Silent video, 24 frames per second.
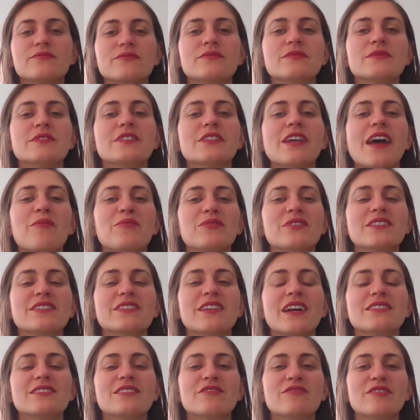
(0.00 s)
Tapping the
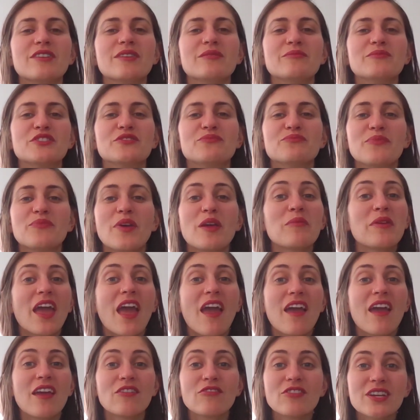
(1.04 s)
sides of the ribs, maybe
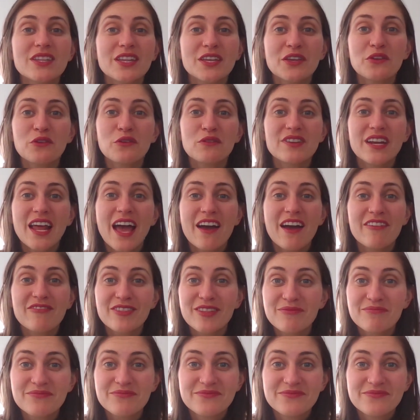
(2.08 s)
angry that you even have them.